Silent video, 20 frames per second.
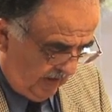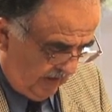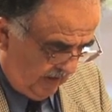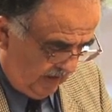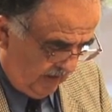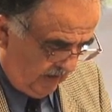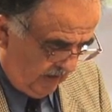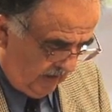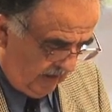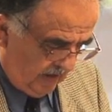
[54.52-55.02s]

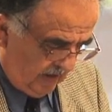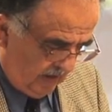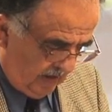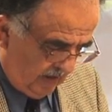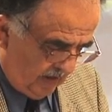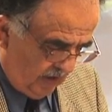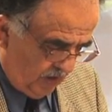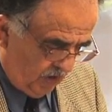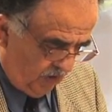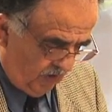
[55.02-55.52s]
inside, the
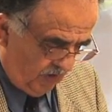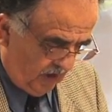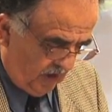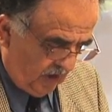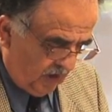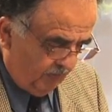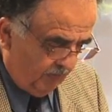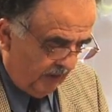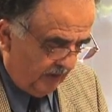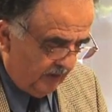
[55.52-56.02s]
large
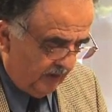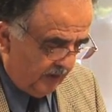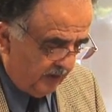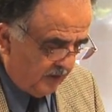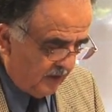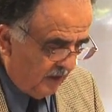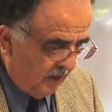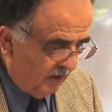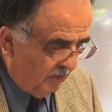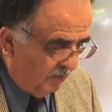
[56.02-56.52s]
oversized spent the
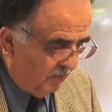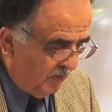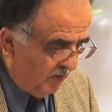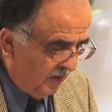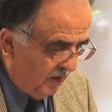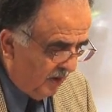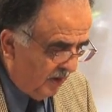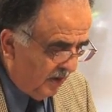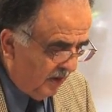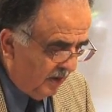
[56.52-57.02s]
entire
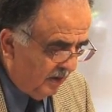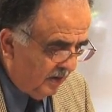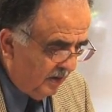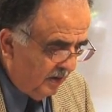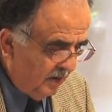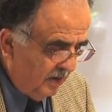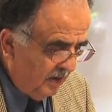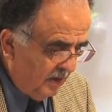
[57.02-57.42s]
brand.